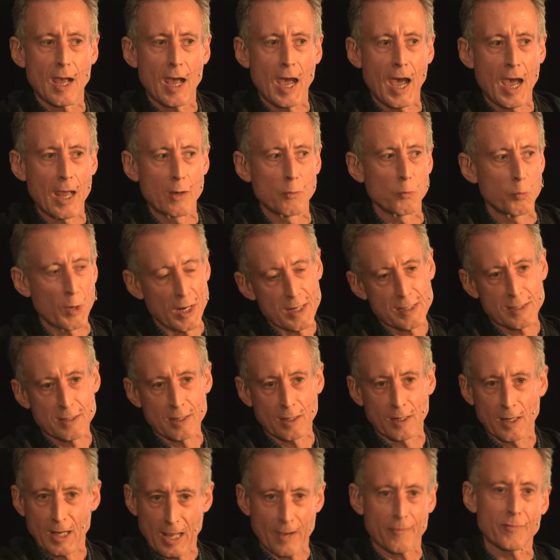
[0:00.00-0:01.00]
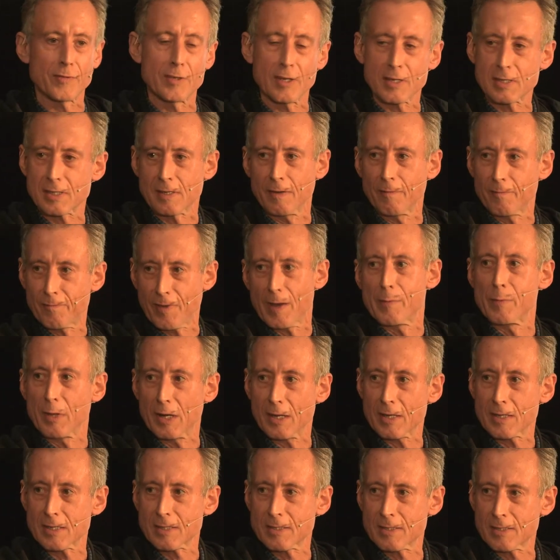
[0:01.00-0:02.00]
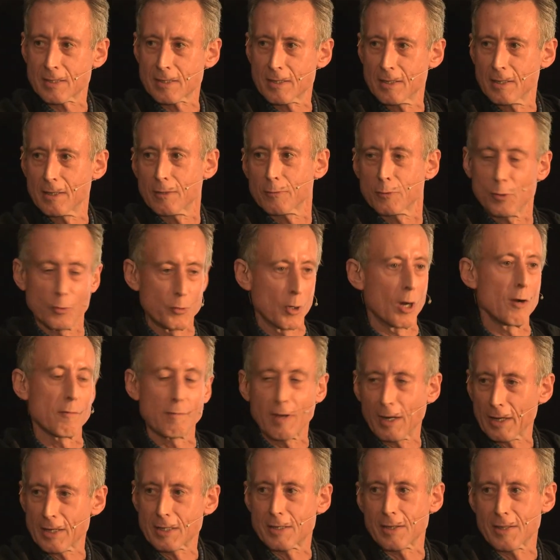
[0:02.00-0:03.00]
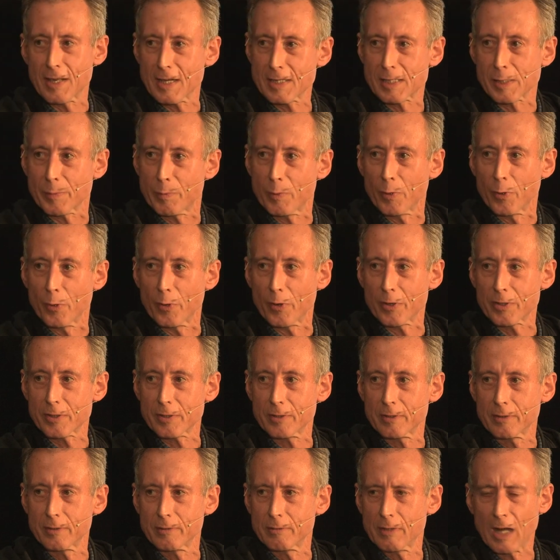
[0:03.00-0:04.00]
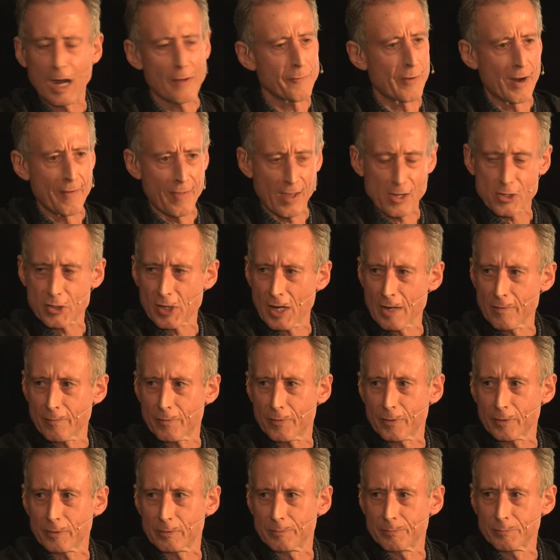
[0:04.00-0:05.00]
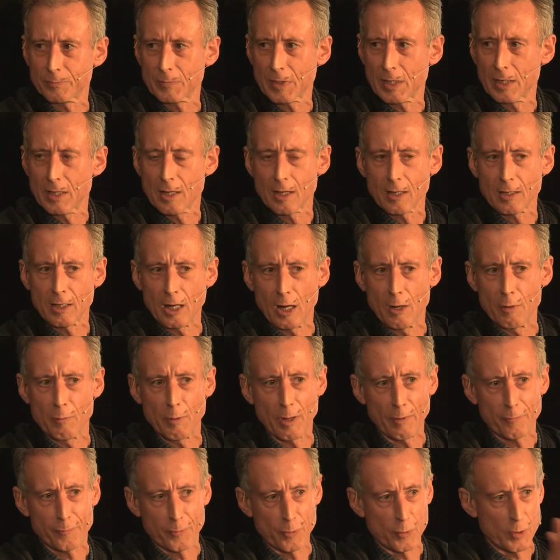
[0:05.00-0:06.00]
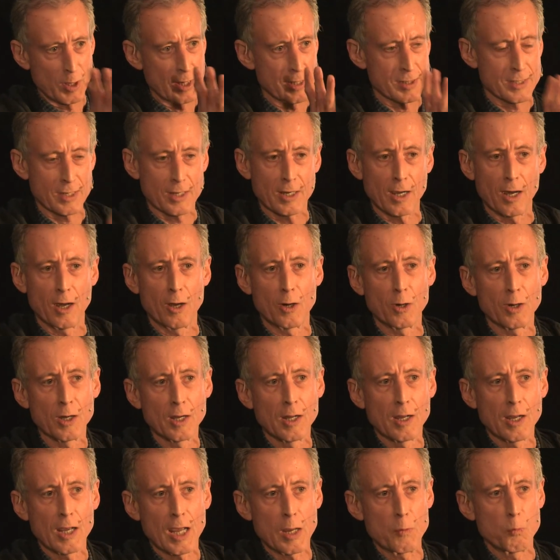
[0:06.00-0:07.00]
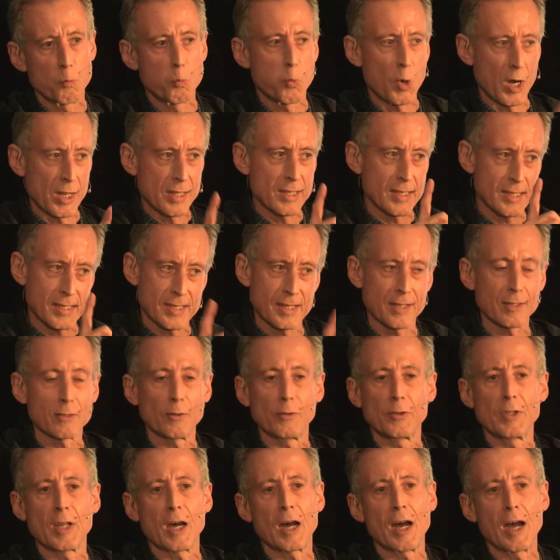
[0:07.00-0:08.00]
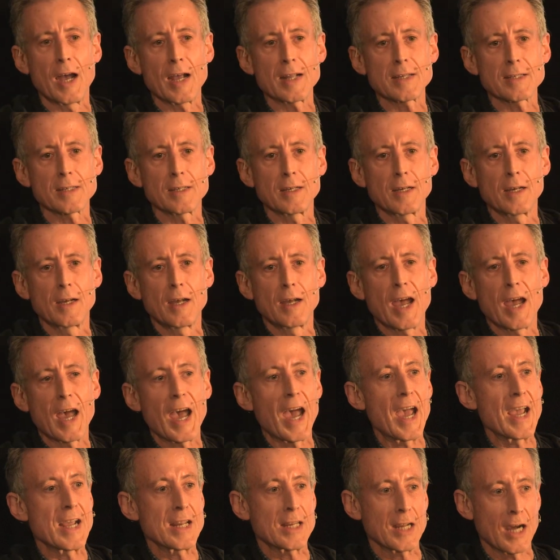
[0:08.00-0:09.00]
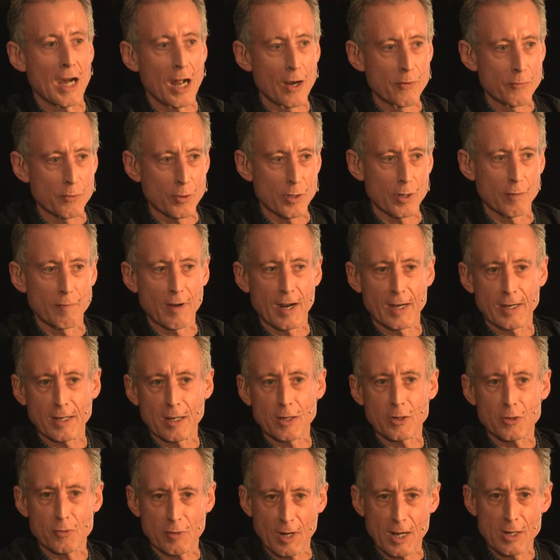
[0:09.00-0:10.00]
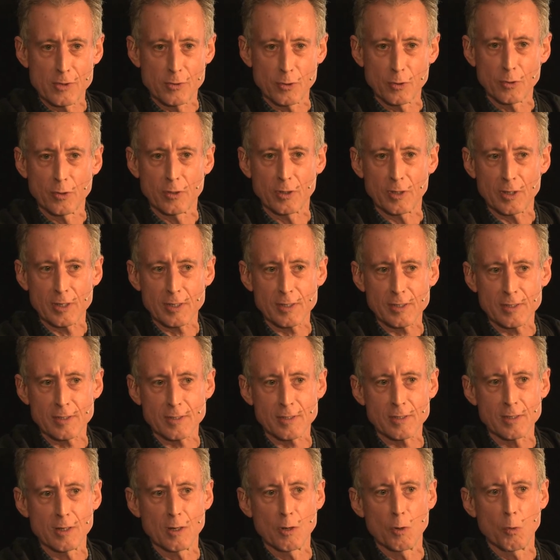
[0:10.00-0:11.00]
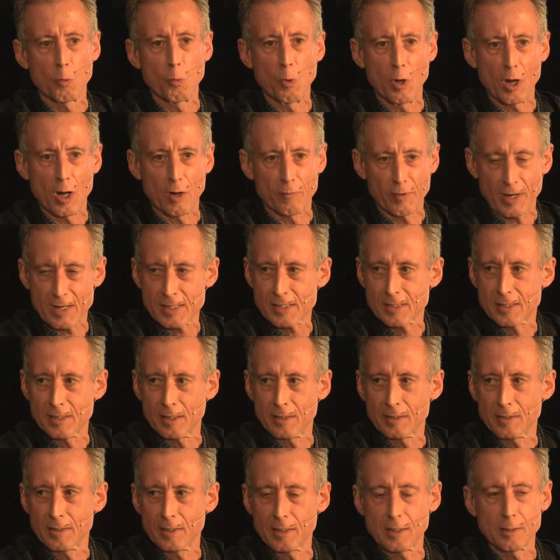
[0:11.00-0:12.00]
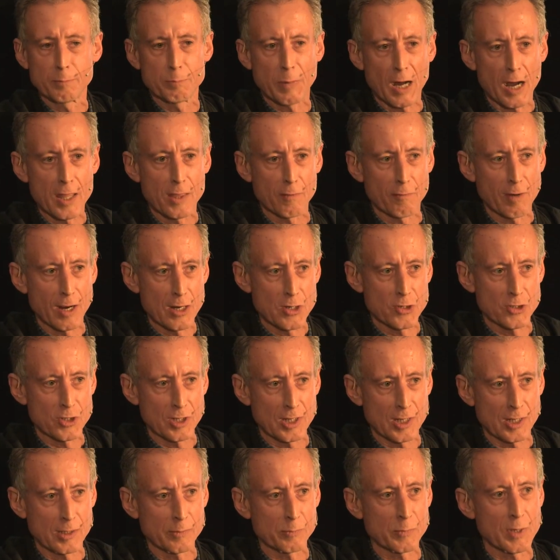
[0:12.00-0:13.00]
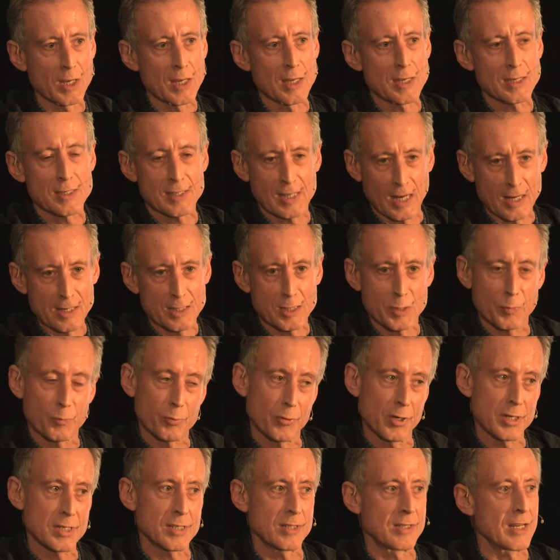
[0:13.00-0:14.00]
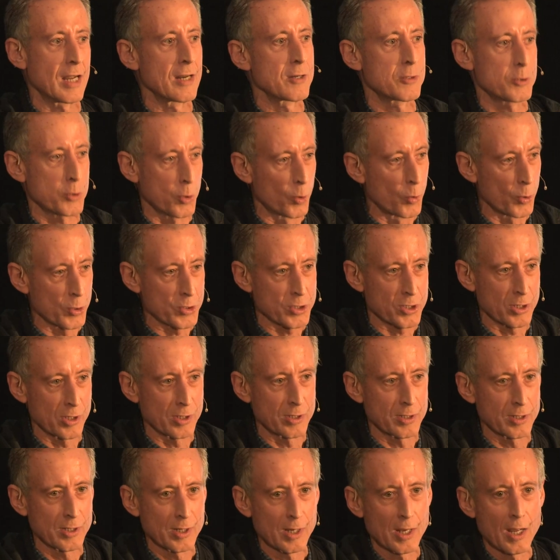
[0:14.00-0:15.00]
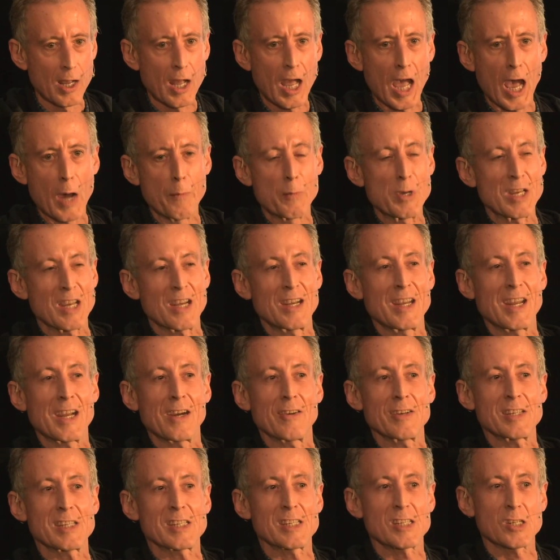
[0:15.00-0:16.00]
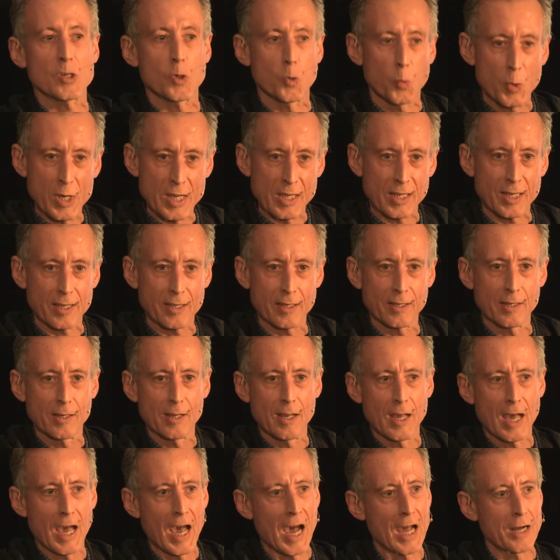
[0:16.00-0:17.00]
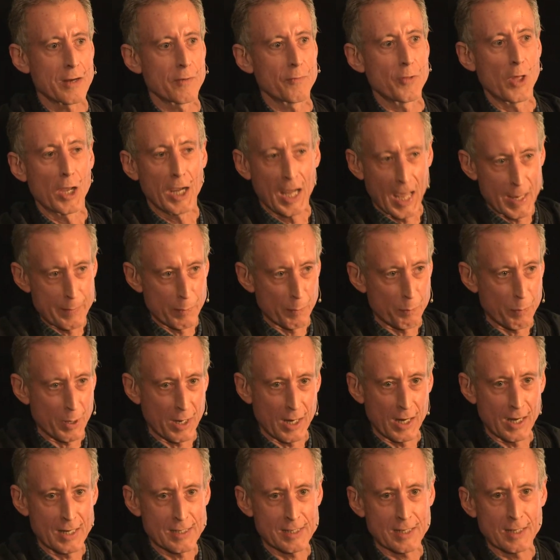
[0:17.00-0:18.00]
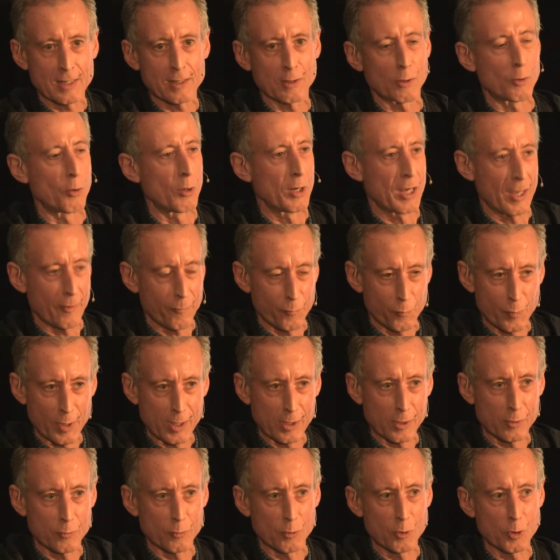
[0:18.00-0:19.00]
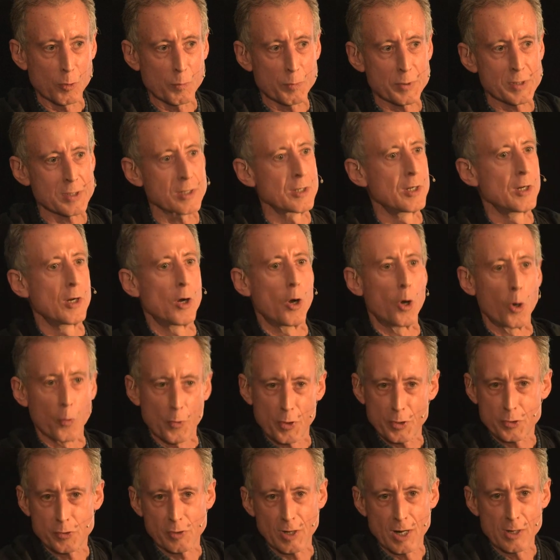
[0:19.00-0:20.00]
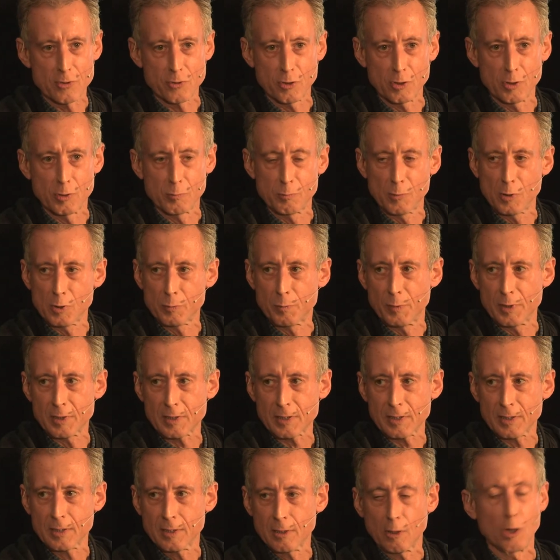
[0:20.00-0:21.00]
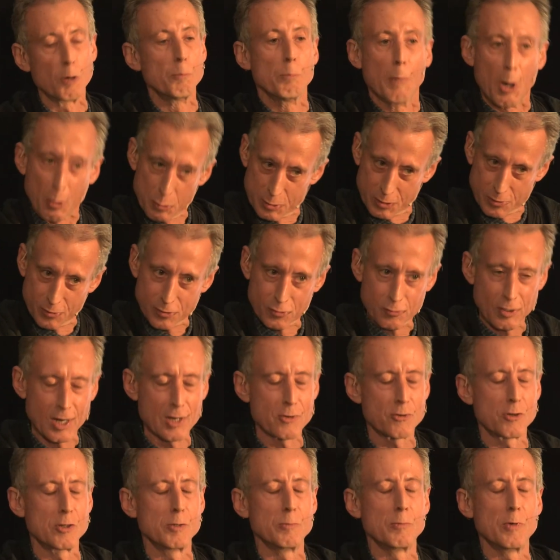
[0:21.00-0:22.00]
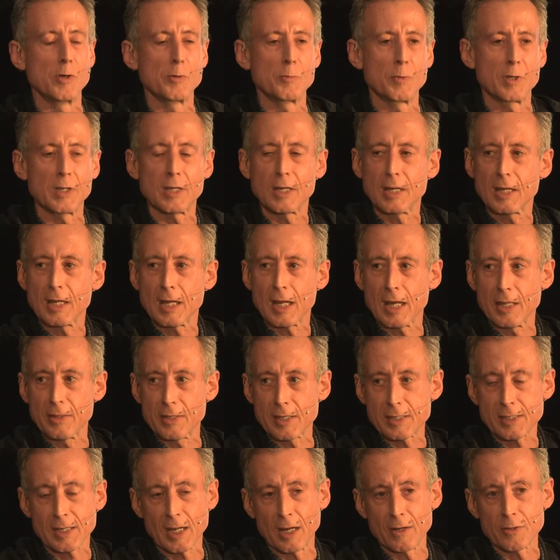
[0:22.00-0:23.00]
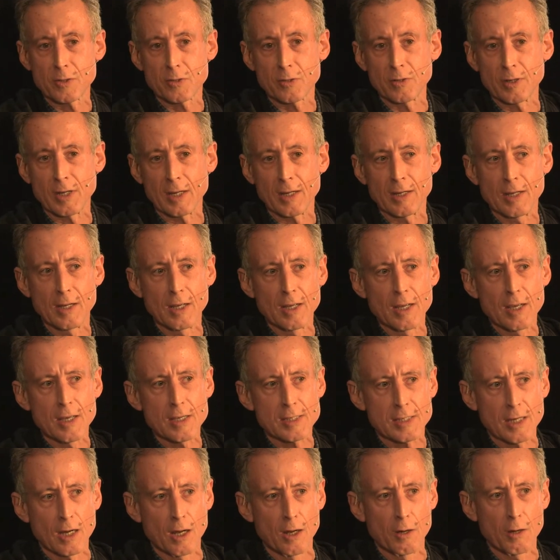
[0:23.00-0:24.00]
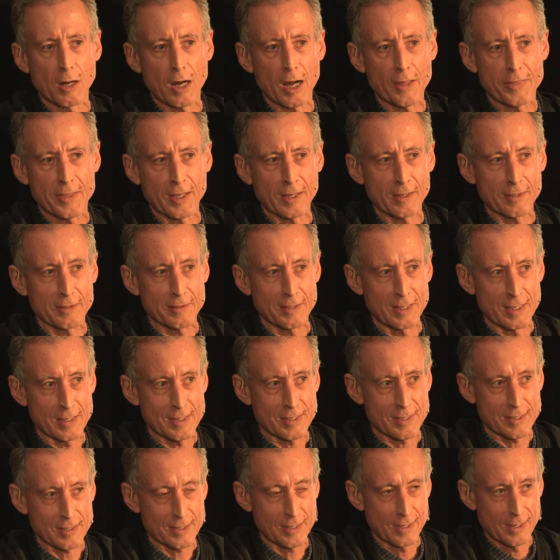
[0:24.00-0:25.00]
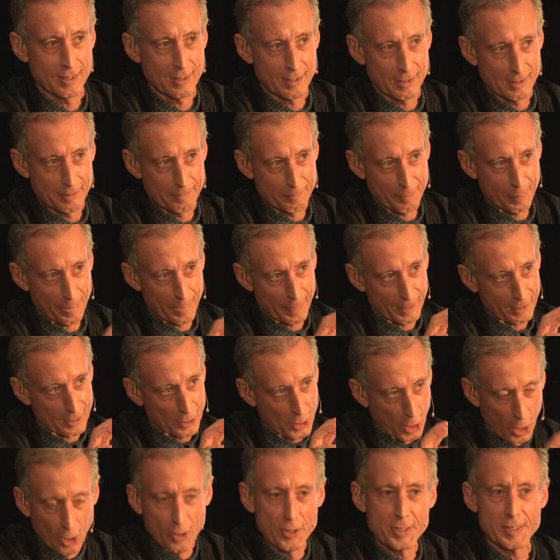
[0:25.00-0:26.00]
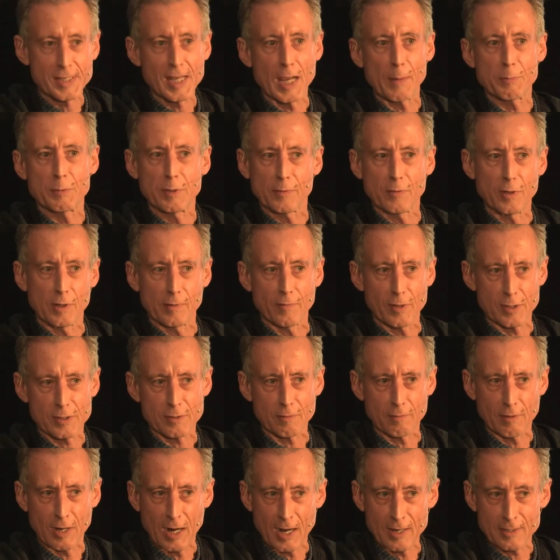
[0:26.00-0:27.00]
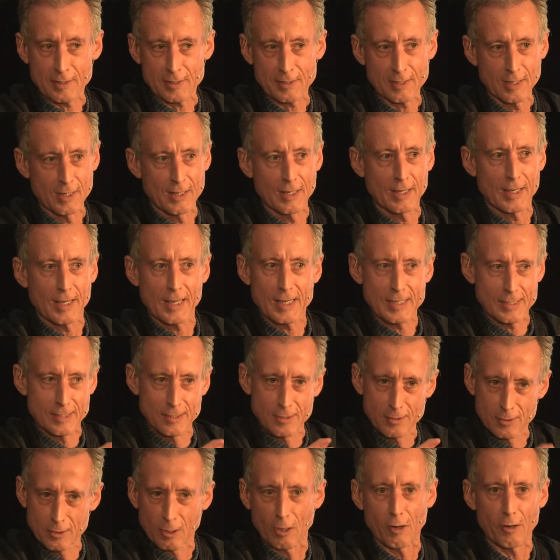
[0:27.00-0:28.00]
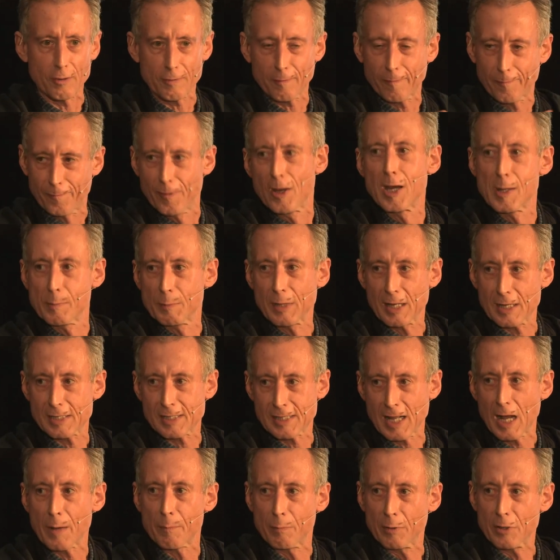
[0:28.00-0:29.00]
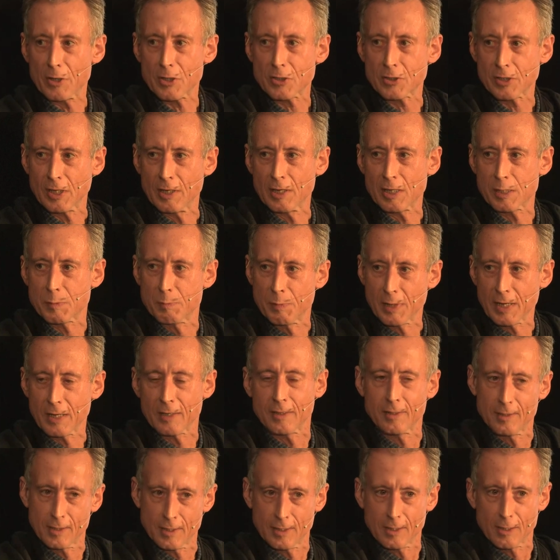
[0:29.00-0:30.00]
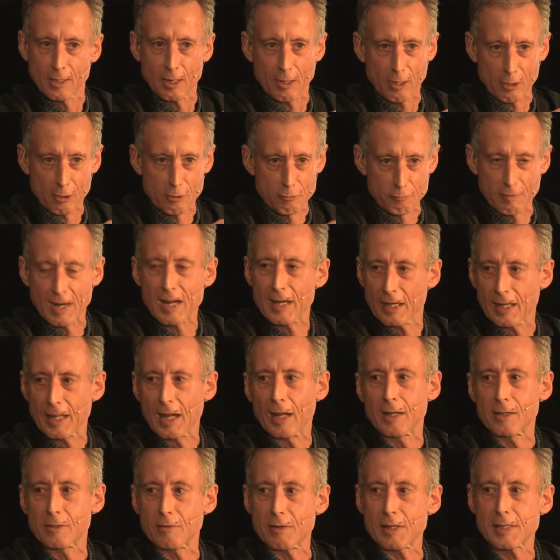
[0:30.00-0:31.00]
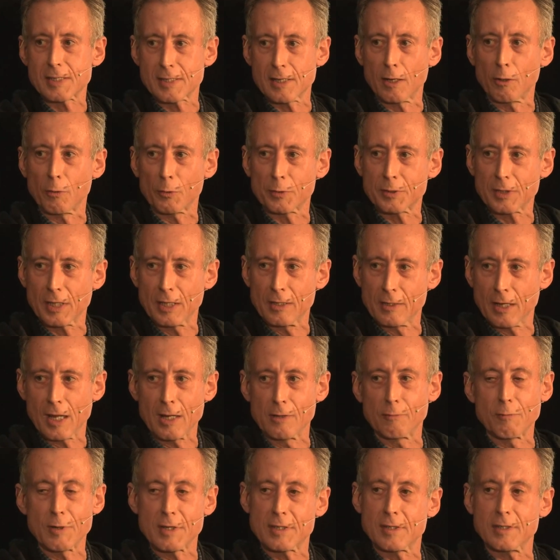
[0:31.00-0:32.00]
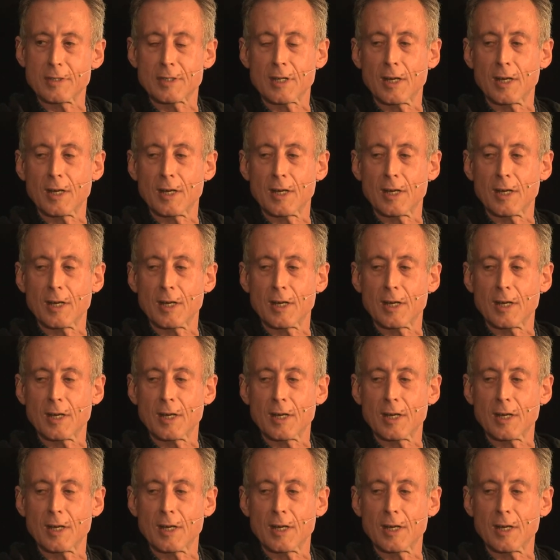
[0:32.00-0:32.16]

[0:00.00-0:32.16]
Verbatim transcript: and Western leftists and feminists do not rally to their support. I find that shameful. You know, a few years ago, in one single night, eight hundred Iranian trade unionists were arrested by the regime, sent to prison and tortured, and we didn't hear a squeak out of the Labour Party or left-wing groups or the trade union movement, or most of the trade union movement in this country. So I think this concept of universal rights is not firmly established and has been greatly under assault in, in recent